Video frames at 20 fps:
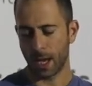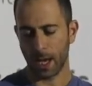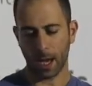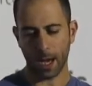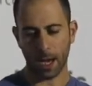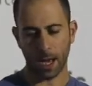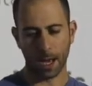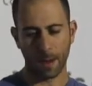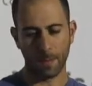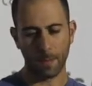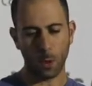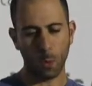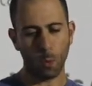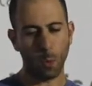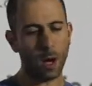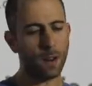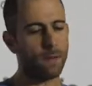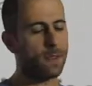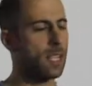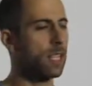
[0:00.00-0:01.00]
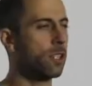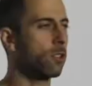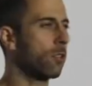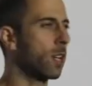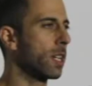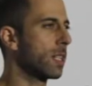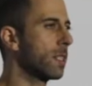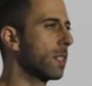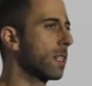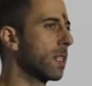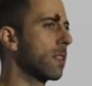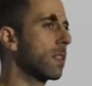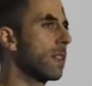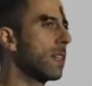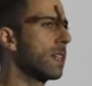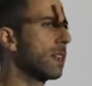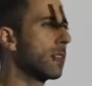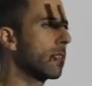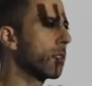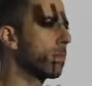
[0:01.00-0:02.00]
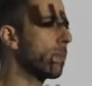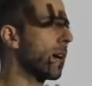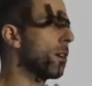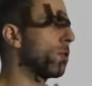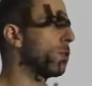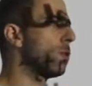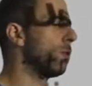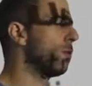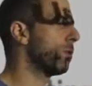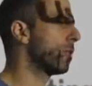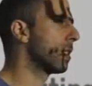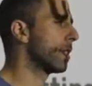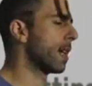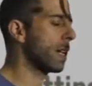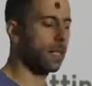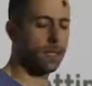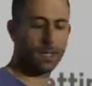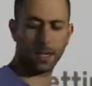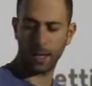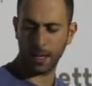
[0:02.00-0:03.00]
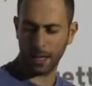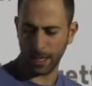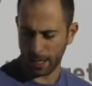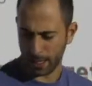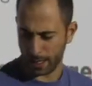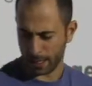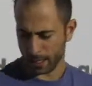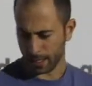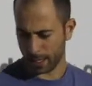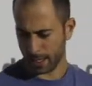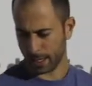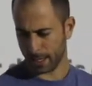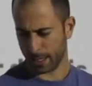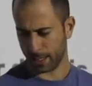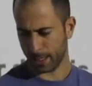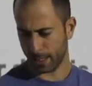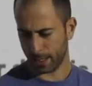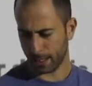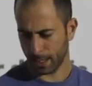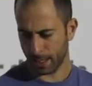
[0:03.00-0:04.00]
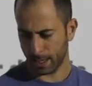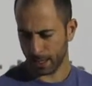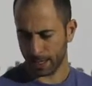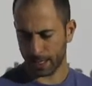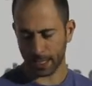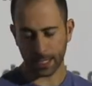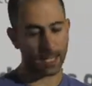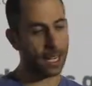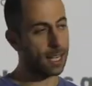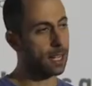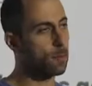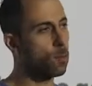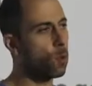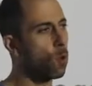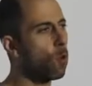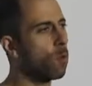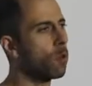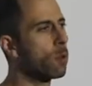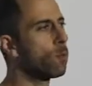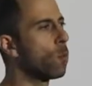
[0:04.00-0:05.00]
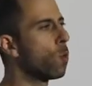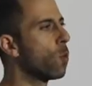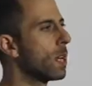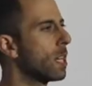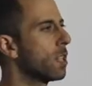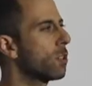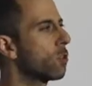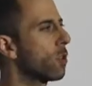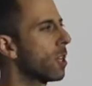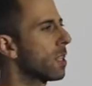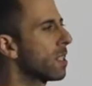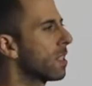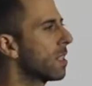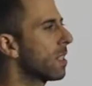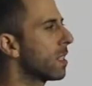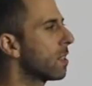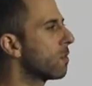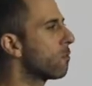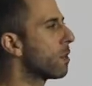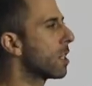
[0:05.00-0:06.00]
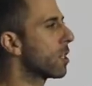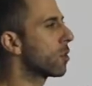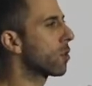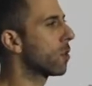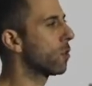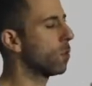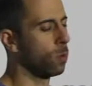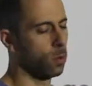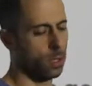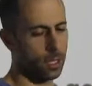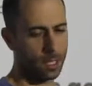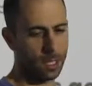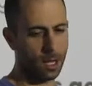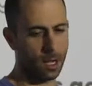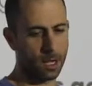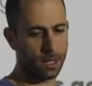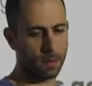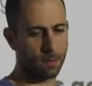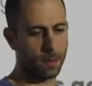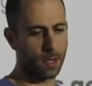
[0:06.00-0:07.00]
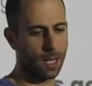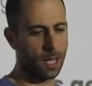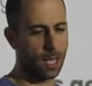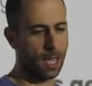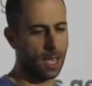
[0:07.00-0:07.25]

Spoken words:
One of the interesting things about user data is it's getting more and more interesting and richer all the time.